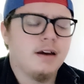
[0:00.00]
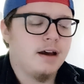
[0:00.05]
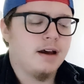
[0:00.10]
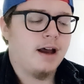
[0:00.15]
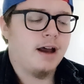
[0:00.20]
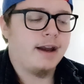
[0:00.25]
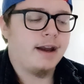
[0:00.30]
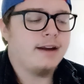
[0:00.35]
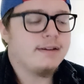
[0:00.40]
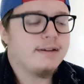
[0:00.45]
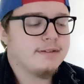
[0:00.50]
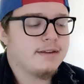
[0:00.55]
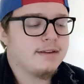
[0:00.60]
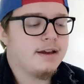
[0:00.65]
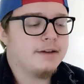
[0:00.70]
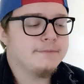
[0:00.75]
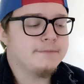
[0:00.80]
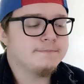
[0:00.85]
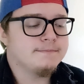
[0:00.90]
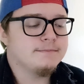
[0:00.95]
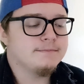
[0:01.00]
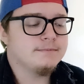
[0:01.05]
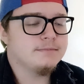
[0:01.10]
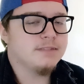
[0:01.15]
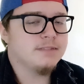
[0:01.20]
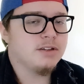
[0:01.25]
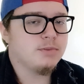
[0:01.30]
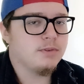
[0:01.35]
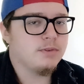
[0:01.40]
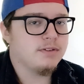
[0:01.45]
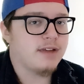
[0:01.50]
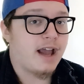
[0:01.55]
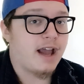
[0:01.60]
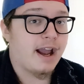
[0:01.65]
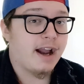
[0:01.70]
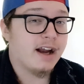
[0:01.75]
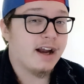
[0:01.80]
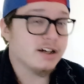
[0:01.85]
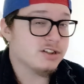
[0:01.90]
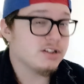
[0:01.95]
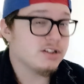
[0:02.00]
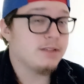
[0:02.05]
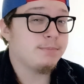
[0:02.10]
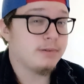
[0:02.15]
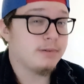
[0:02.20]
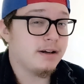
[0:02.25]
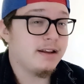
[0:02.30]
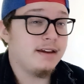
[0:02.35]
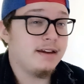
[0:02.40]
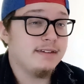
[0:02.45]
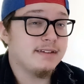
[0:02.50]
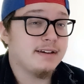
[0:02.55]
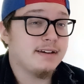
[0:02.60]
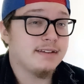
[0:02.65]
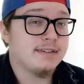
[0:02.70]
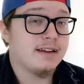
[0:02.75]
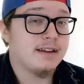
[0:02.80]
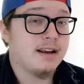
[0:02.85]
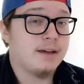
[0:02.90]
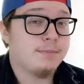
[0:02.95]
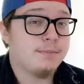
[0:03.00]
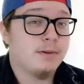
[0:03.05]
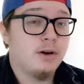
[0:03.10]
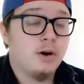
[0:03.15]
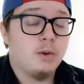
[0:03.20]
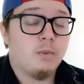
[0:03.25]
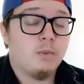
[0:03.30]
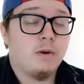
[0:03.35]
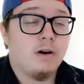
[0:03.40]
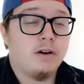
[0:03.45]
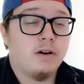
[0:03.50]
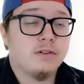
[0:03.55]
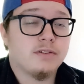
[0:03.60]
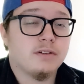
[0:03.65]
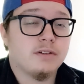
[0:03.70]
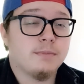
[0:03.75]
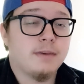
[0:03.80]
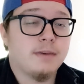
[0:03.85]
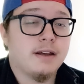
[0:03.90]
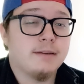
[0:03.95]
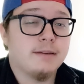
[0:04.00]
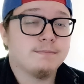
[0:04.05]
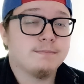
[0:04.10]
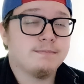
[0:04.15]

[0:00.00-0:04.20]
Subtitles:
I gotta say, this was actually pretty easy to set up while also being